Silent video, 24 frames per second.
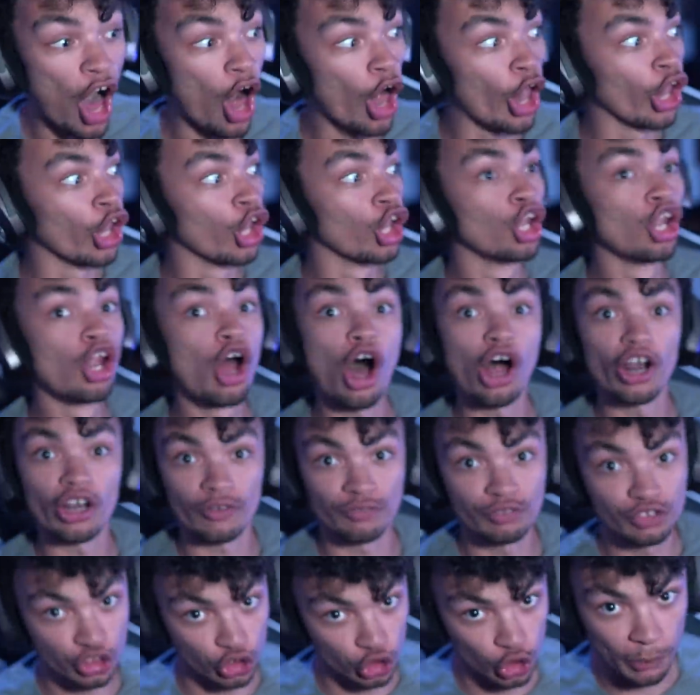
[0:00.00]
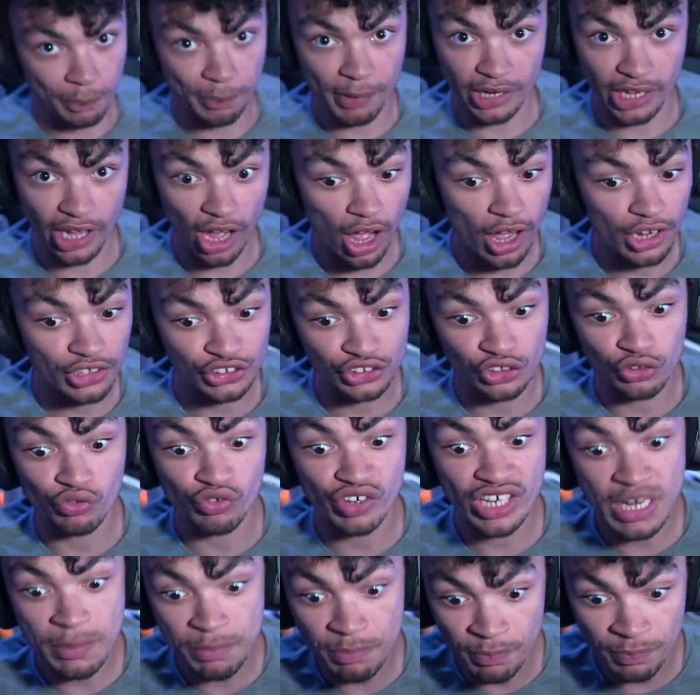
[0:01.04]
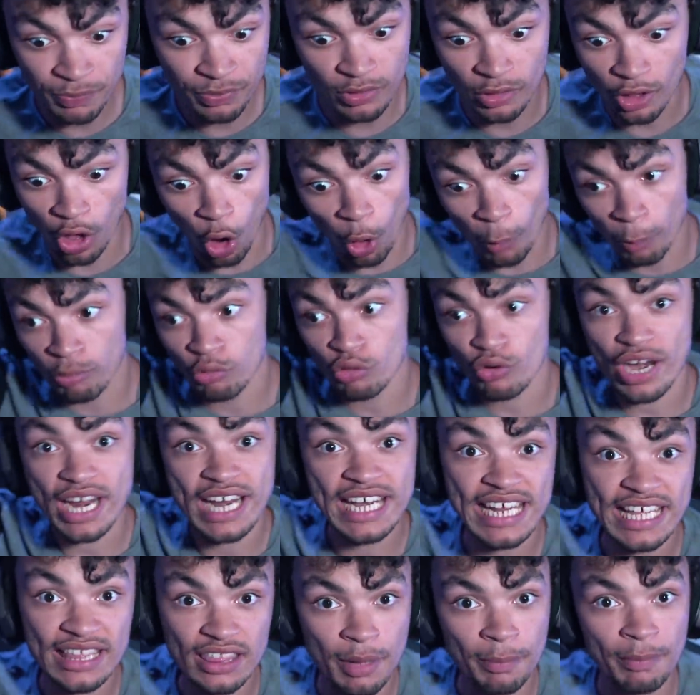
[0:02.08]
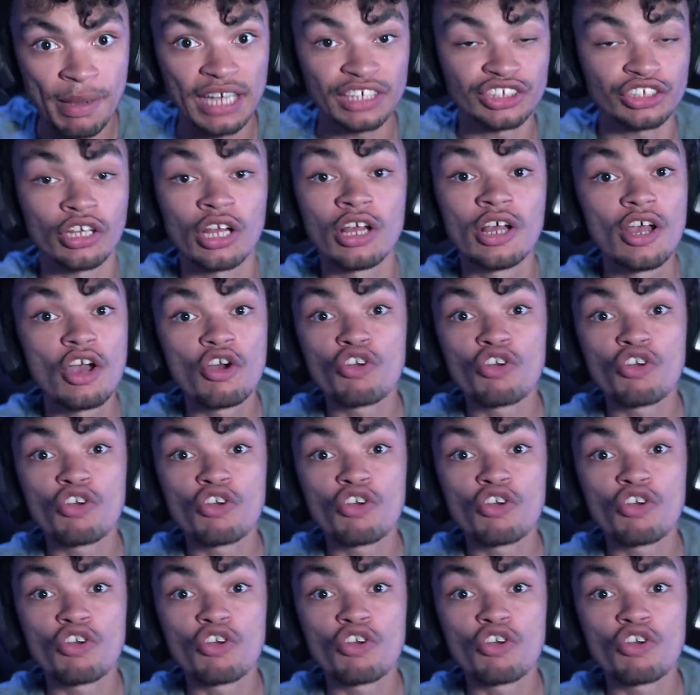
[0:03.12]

a lot of supercars and re-upgrading the Badger,